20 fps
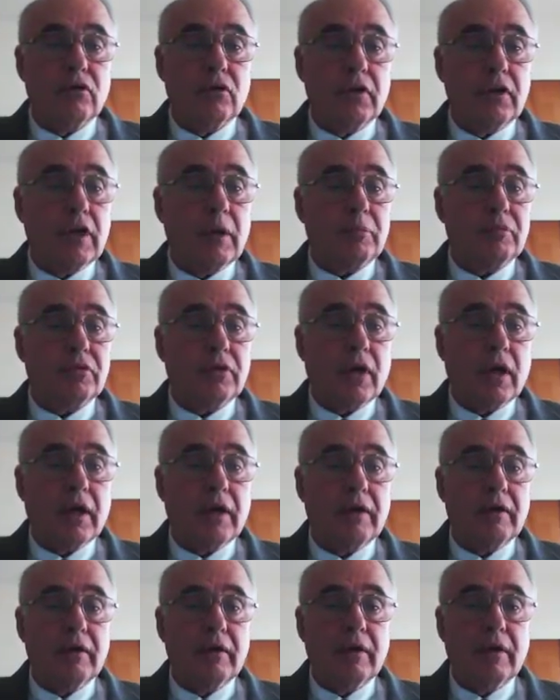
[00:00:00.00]
To the
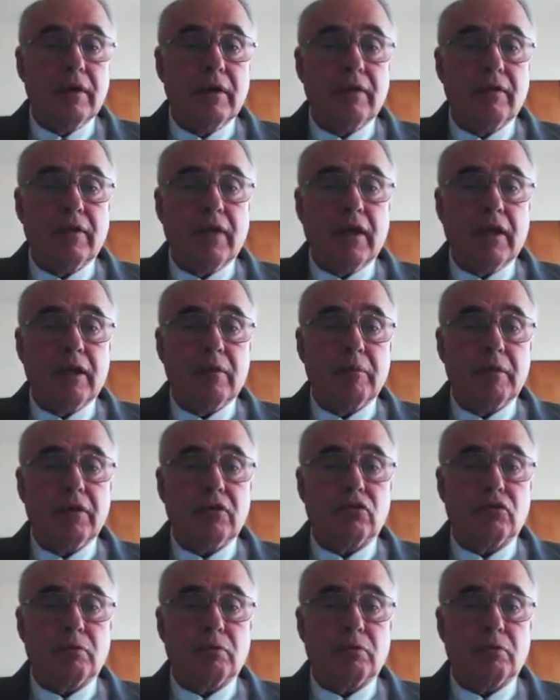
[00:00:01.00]
upside, they can be